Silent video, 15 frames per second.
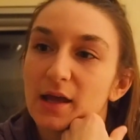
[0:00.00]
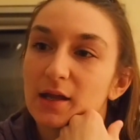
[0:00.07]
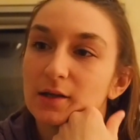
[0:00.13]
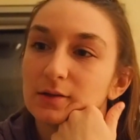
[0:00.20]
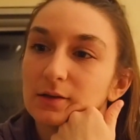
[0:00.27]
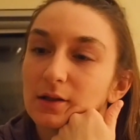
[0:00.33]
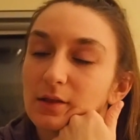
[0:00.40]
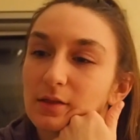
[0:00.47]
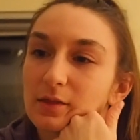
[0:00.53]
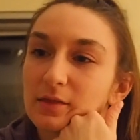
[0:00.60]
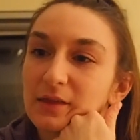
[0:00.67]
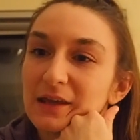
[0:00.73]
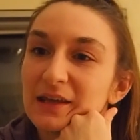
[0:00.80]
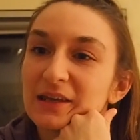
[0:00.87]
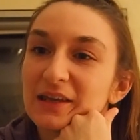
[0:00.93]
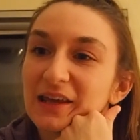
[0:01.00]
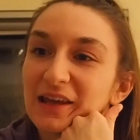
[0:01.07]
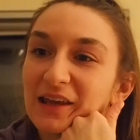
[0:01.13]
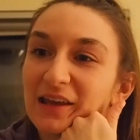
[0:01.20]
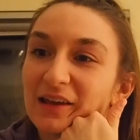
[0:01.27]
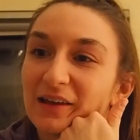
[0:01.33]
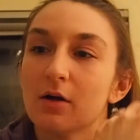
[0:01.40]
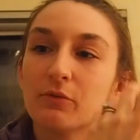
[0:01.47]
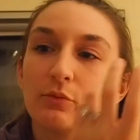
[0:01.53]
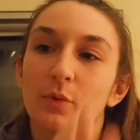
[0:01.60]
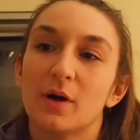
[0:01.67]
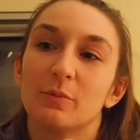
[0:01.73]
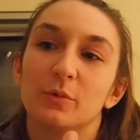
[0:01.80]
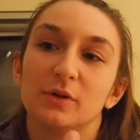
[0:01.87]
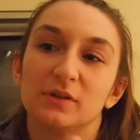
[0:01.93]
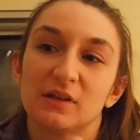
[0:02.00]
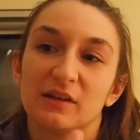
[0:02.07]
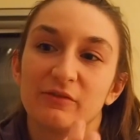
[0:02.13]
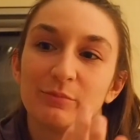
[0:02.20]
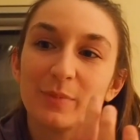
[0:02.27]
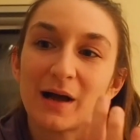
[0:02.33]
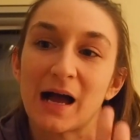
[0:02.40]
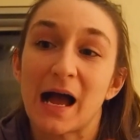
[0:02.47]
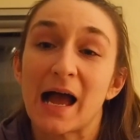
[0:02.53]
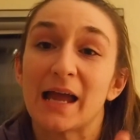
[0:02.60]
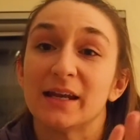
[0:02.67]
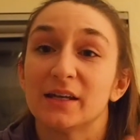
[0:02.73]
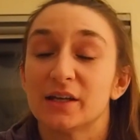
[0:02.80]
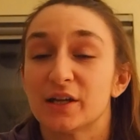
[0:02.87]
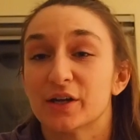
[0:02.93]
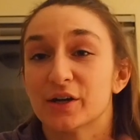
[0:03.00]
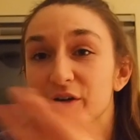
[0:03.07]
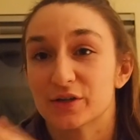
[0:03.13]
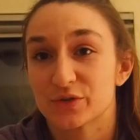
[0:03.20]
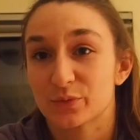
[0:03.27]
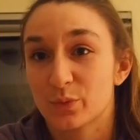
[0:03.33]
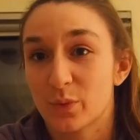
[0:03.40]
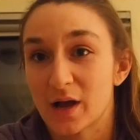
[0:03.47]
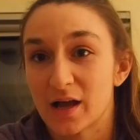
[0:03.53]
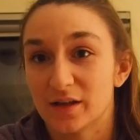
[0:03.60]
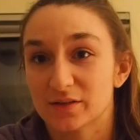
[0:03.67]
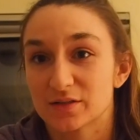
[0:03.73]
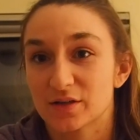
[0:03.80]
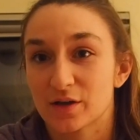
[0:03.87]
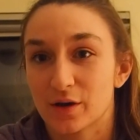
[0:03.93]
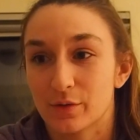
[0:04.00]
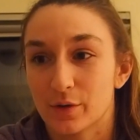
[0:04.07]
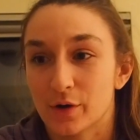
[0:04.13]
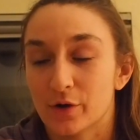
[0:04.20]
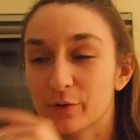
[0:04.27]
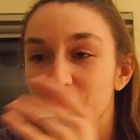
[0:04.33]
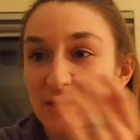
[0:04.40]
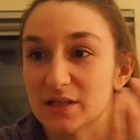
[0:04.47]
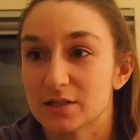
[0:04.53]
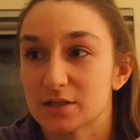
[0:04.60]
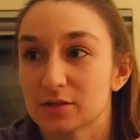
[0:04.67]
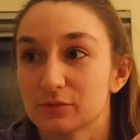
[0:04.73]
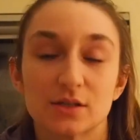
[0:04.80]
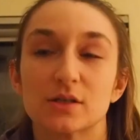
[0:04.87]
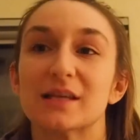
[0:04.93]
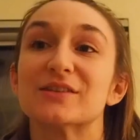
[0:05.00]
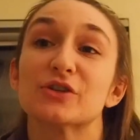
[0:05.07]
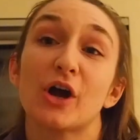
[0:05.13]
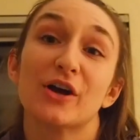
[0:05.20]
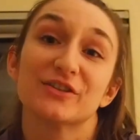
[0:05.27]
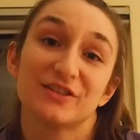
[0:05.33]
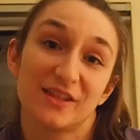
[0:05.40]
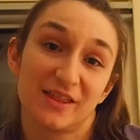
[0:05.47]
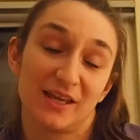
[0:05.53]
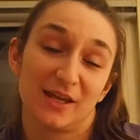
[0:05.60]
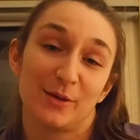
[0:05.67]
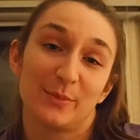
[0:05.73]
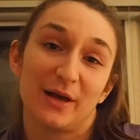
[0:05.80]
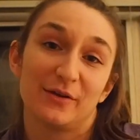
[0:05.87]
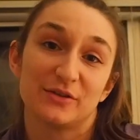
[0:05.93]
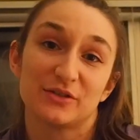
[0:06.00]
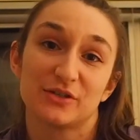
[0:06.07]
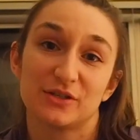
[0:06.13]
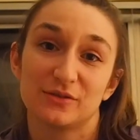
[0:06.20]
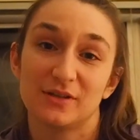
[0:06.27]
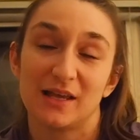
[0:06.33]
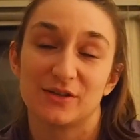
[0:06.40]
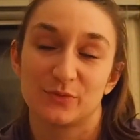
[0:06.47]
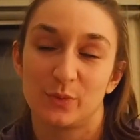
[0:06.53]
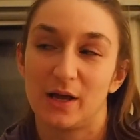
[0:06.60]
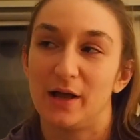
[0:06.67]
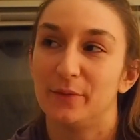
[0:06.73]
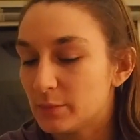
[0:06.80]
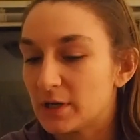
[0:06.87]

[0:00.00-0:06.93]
And thinking of what we'll leave behind here as well to go home is it's hard to think about as, as well.